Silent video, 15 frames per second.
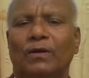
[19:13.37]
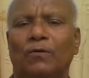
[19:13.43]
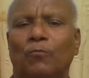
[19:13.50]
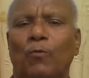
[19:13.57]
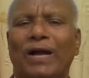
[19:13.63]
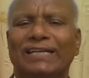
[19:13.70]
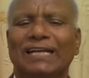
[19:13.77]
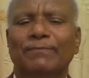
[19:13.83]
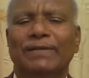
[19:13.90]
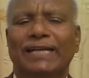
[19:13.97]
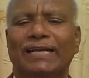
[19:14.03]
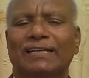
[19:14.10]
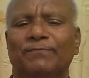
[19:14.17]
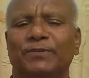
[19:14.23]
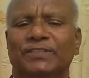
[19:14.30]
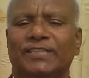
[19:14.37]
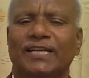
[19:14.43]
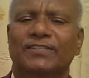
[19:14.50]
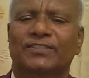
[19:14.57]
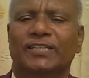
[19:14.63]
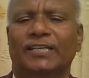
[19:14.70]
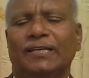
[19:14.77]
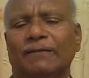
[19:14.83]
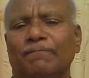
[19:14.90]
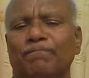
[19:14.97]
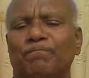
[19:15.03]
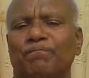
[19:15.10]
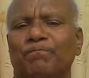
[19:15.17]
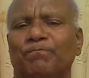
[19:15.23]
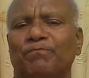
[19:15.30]
vitamin A deficiency
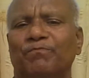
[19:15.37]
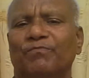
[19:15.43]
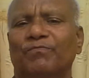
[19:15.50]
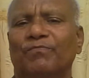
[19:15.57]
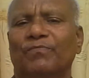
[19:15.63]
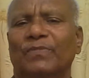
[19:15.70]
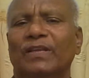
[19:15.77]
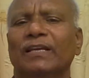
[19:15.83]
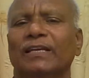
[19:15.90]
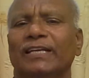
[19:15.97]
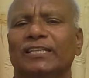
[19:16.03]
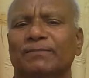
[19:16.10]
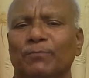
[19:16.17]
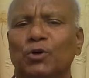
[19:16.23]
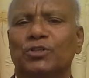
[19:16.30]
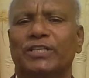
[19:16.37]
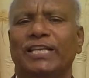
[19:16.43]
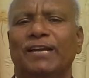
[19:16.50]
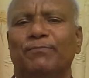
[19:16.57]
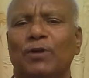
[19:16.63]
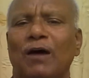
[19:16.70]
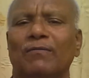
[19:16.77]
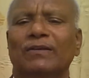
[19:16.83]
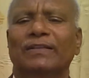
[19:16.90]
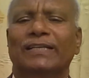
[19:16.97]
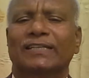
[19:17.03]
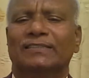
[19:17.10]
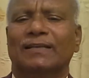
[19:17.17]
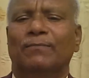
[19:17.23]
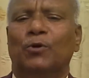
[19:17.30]
is mostly a problem in
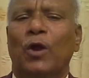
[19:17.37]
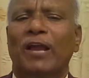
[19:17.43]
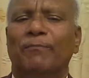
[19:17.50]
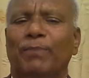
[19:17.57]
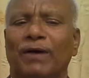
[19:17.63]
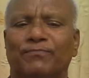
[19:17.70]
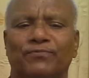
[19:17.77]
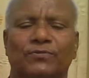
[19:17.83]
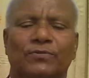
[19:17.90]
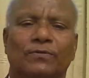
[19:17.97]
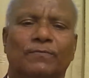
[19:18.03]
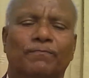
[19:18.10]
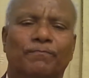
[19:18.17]
case of growing pups.